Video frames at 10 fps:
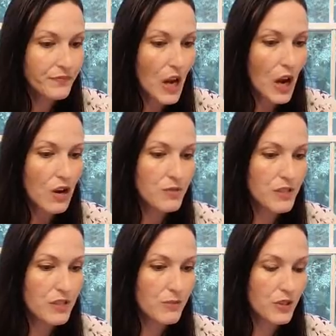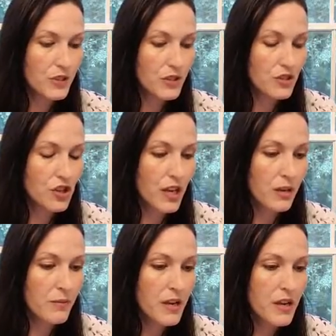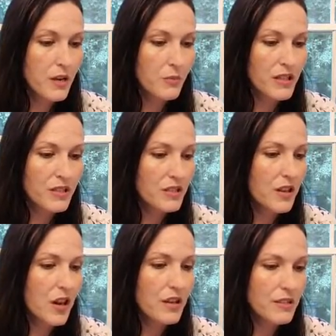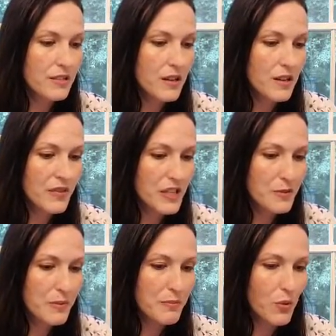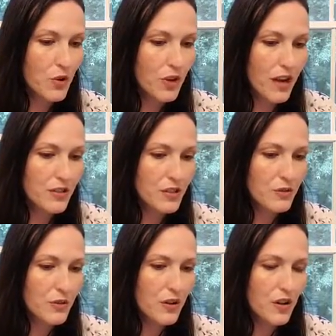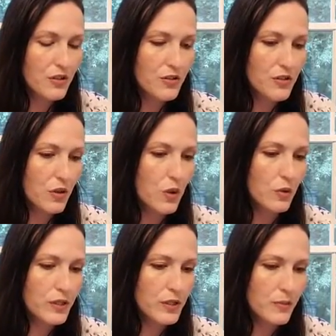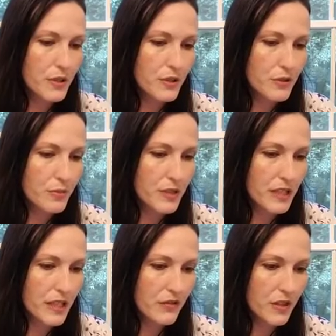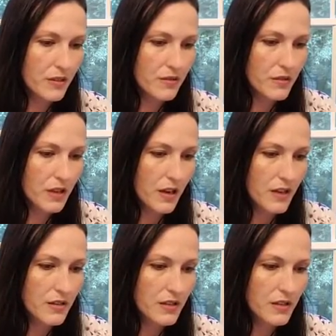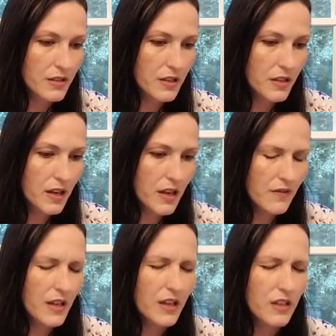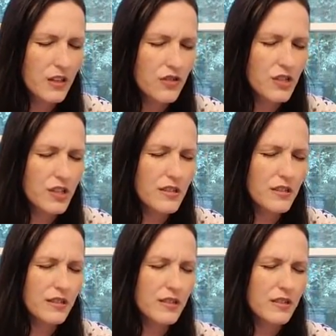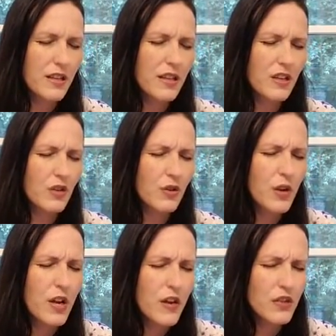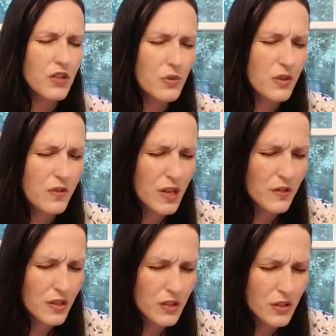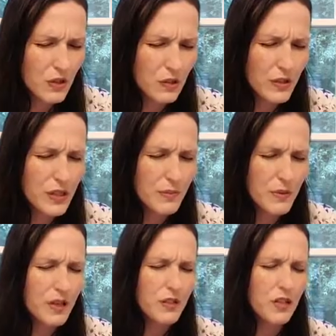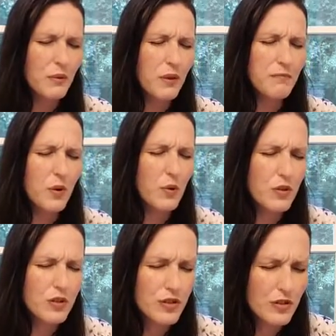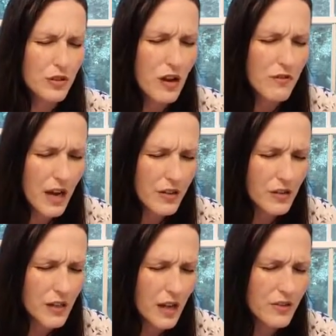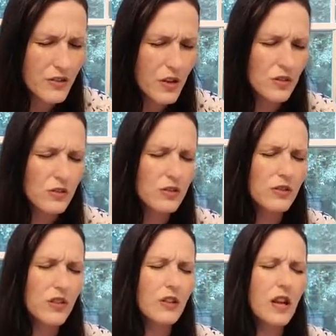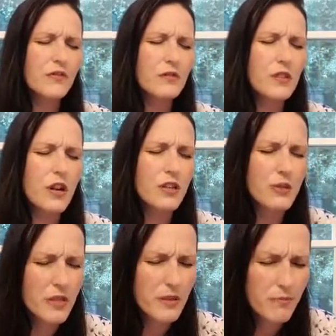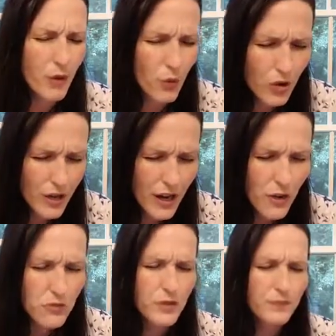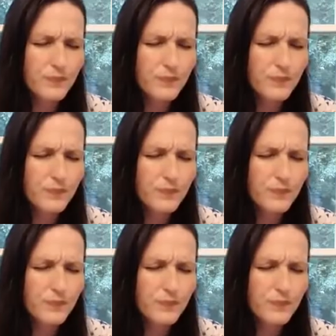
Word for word: Hope doesn't put us to shame because God's love has been poured out into our hearts through the Holy Spirit who's been given to us. Thank you, Jesus. Thank you that you have given us the Holy Spirit, that you have poured your love out on us. Our the love of God is being poured out.